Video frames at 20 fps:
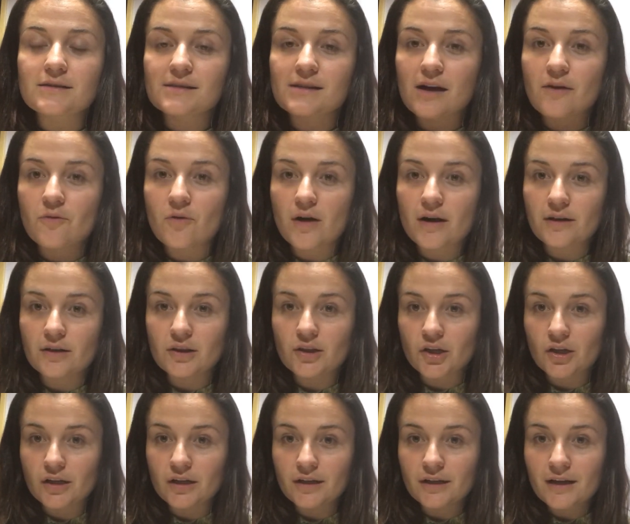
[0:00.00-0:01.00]
because I want to
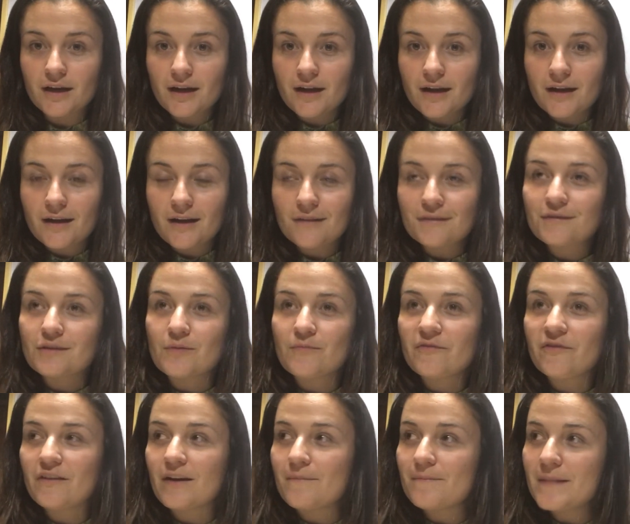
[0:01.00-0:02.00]
learn
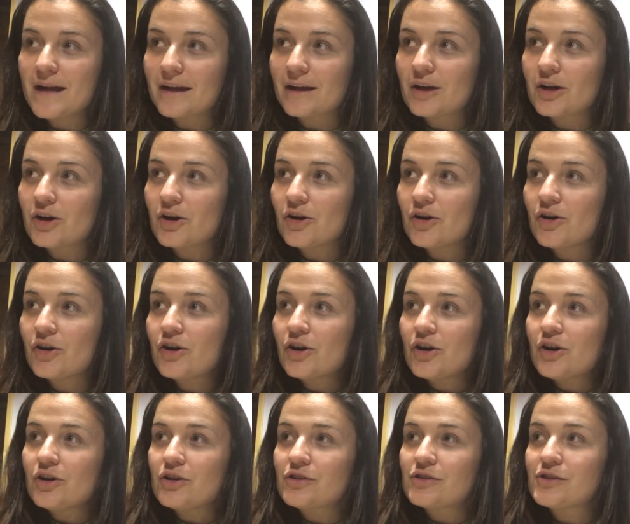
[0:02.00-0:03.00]
some flamenco.
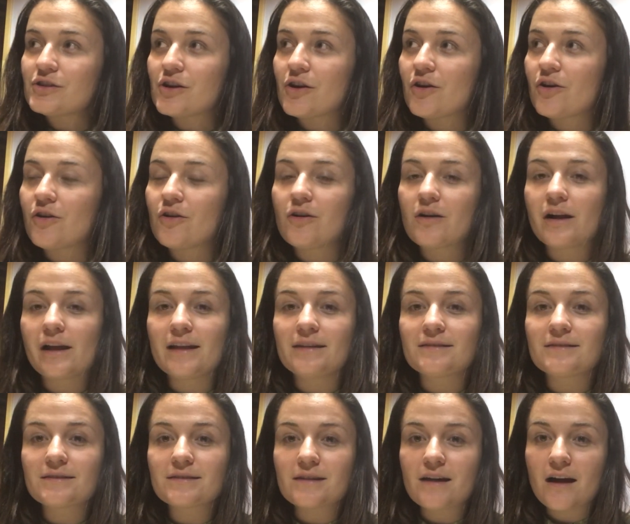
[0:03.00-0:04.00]
So
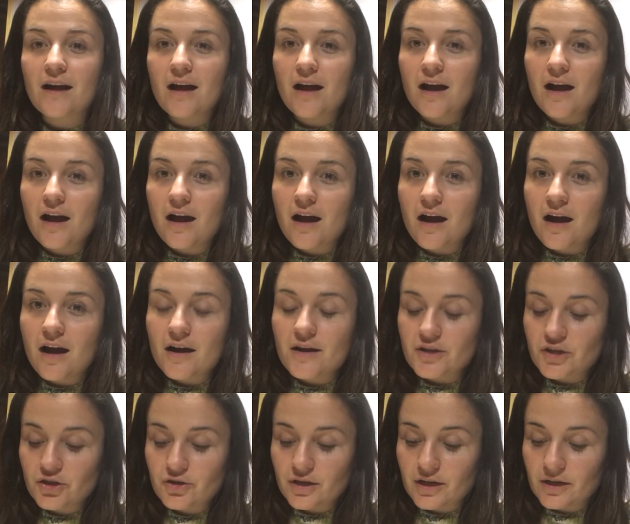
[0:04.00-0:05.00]

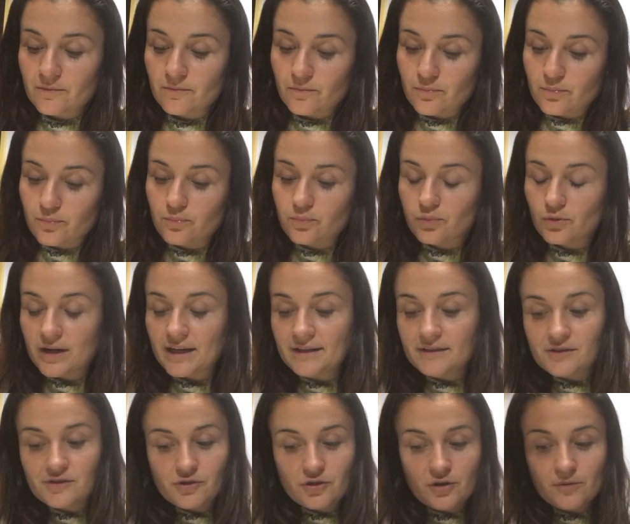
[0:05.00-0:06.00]
you can
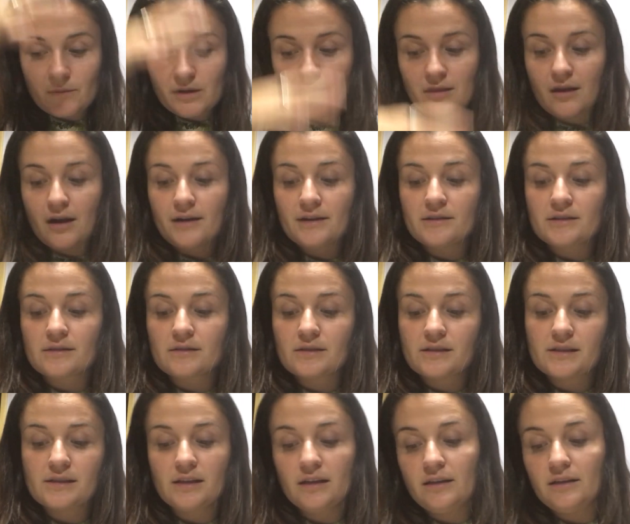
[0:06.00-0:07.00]
brainstorm a lot of
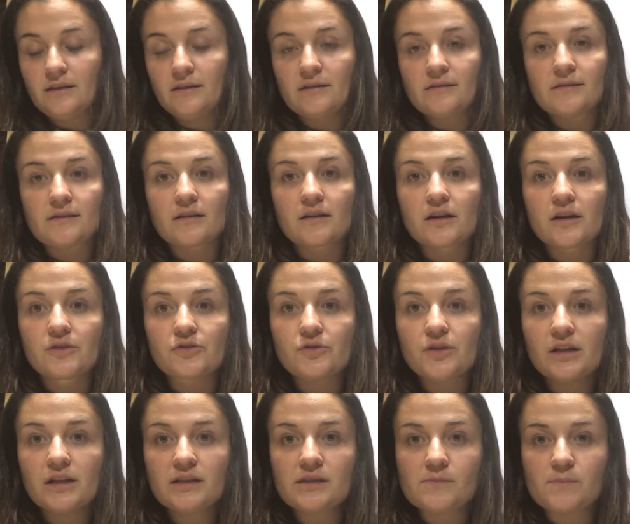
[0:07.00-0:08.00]
cities and
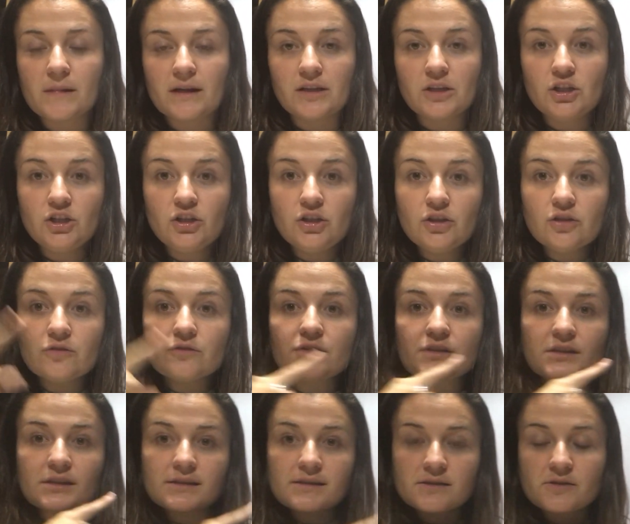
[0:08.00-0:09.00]
countries, but
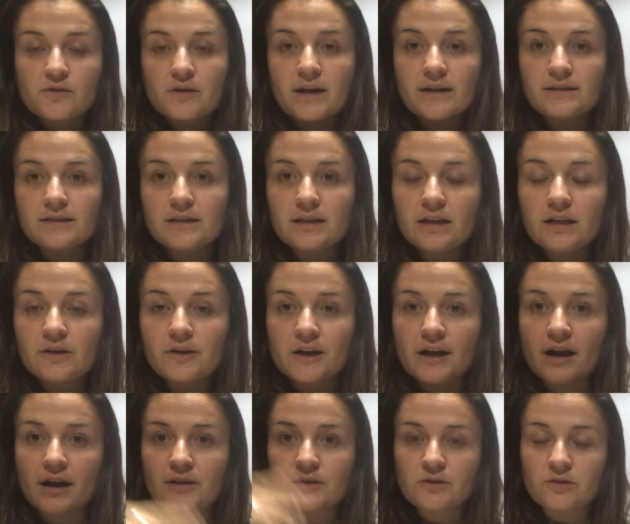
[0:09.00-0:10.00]
use this
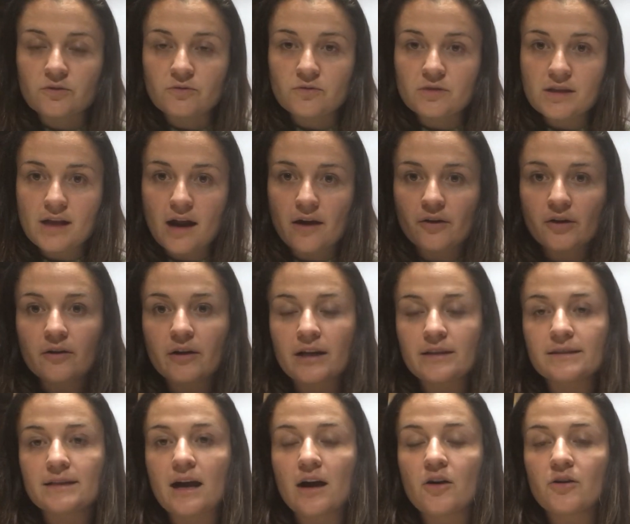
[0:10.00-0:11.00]
criteria to narrow
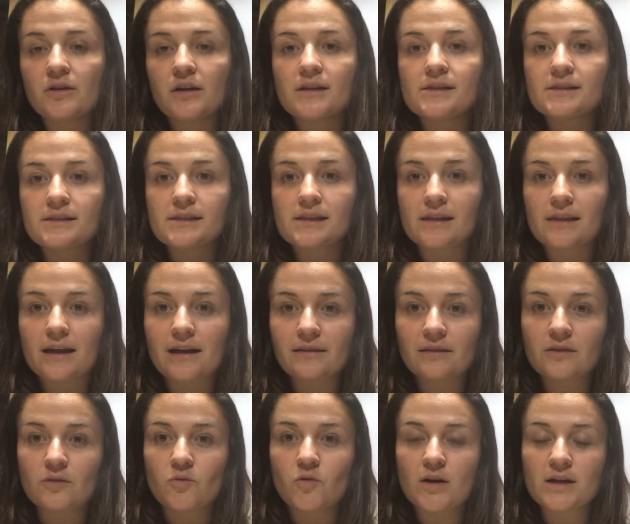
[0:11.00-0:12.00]
it down and
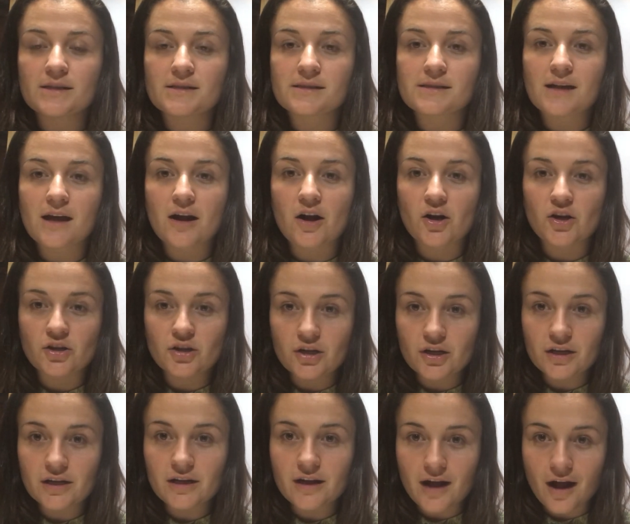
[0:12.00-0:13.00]
select the ones that are
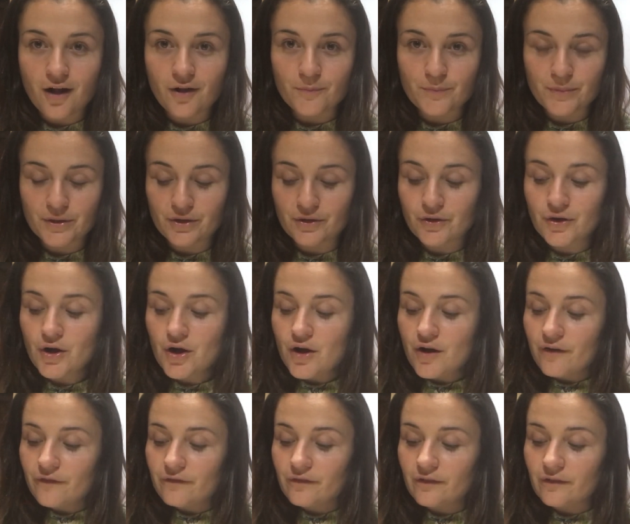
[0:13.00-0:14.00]
gonna help you
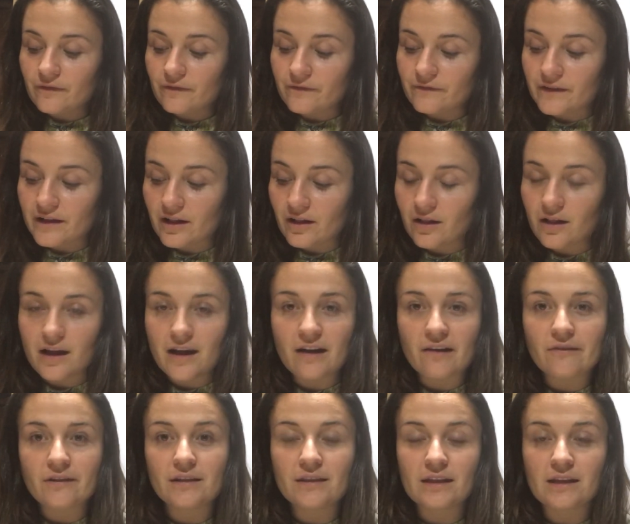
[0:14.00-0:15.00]
fulfill
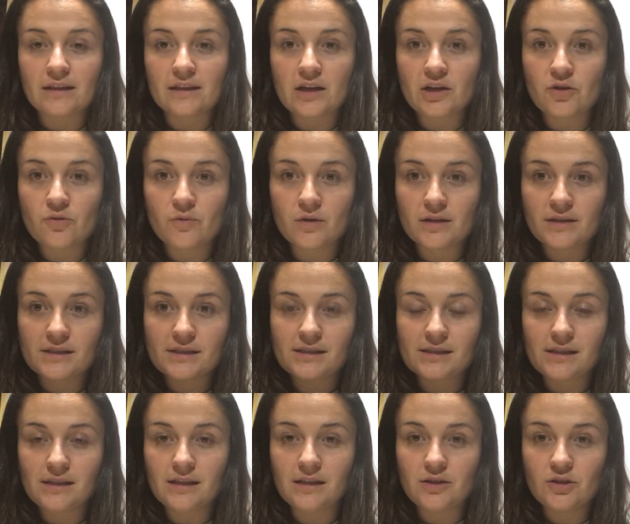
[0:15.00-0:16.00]
everything that you want to
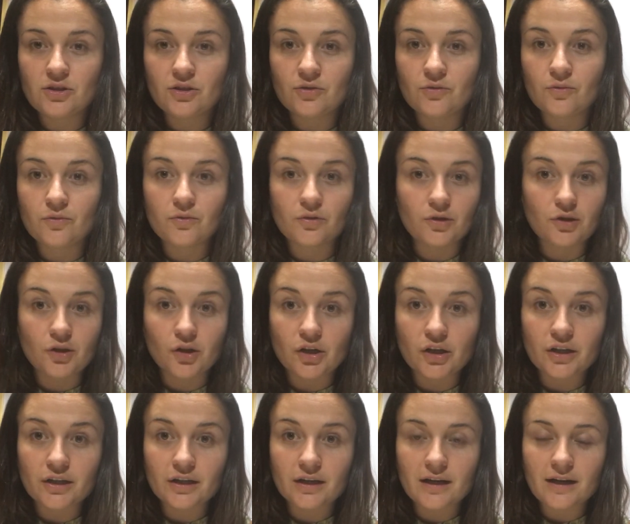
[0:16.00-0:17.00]
see, do,
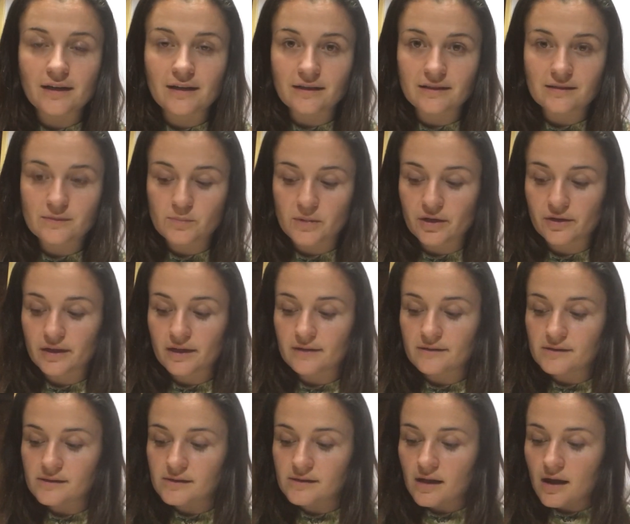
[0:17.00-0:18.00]
learn, and
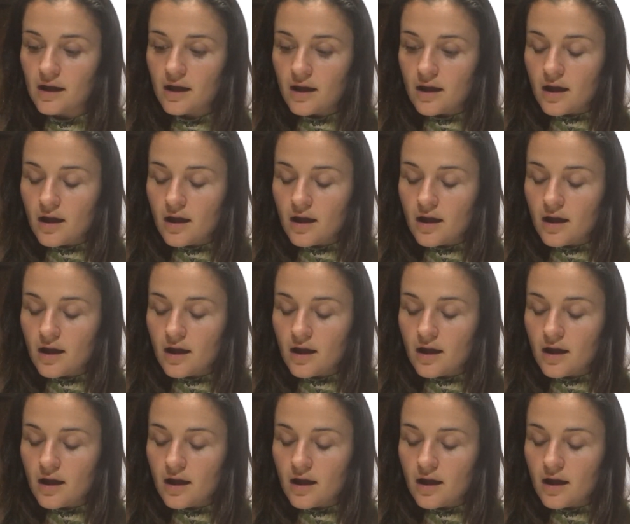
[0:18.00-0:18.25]
experience.